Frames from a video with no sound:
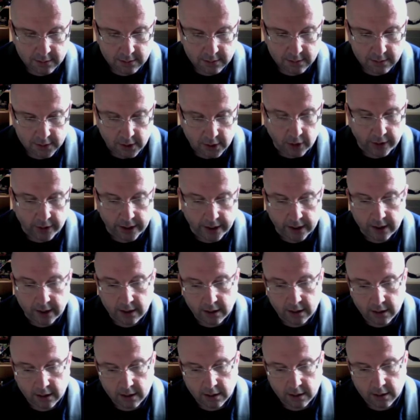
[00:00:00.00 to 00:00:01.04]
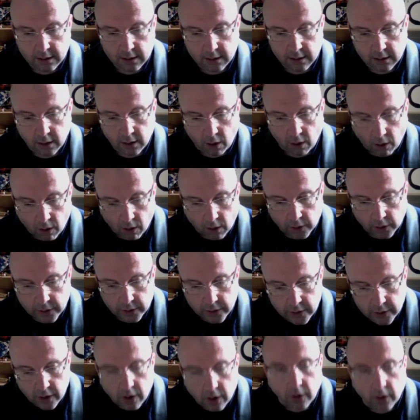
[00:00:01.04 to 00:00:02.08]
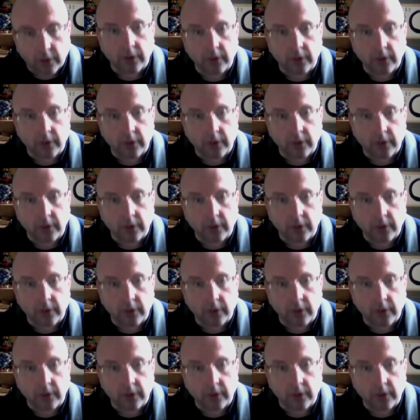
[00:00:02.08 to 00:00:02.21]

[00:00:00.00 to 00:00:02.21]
going on and on.